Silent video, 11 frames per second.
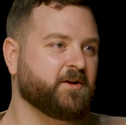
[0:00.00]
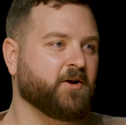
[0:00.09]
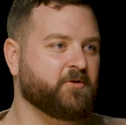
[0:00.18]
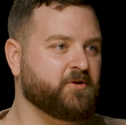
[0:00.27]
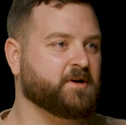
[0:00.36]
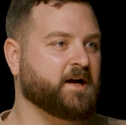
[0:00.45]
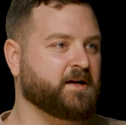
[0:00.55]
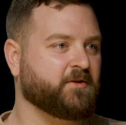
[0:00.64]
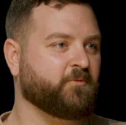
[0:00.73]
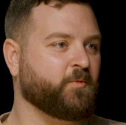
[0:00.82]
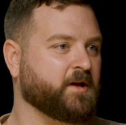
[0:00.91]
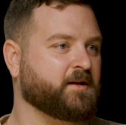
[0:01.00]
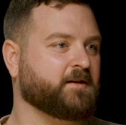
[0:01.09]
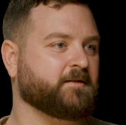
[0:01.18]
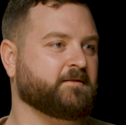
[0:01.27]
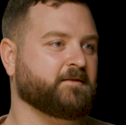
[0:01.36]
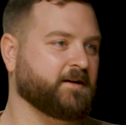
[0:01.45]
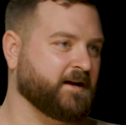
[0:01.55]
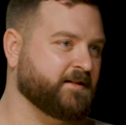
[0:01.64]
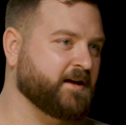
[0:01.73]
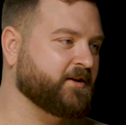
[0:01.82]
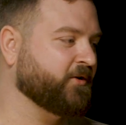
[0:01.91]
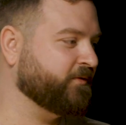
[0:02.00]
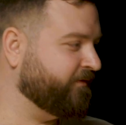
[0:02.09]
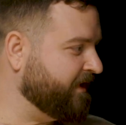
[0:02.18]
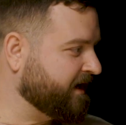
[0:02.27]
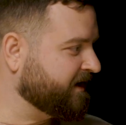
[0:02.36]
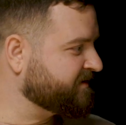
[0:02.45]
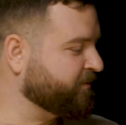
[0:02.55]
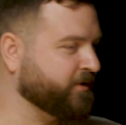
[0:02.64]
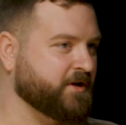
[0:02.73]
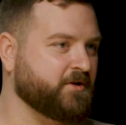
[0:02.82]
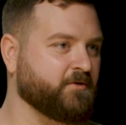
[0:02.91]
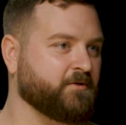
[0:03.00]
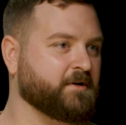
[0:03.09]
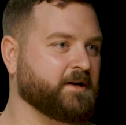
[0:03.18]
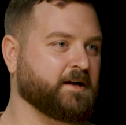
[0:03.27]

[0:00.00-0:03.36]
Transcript: know you're kind of weak. And they know that if they can exploit you,